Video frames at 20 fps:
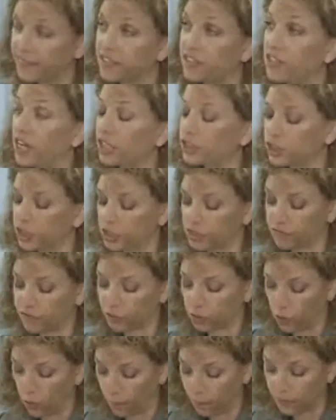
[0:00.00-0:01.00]
deductions
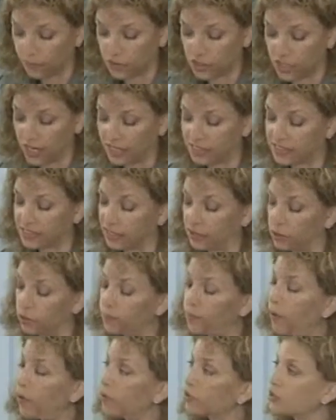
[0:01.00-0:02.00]
for corporate jets, and
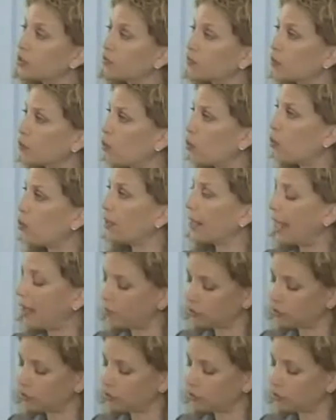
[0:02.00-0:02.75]
loopholes that reward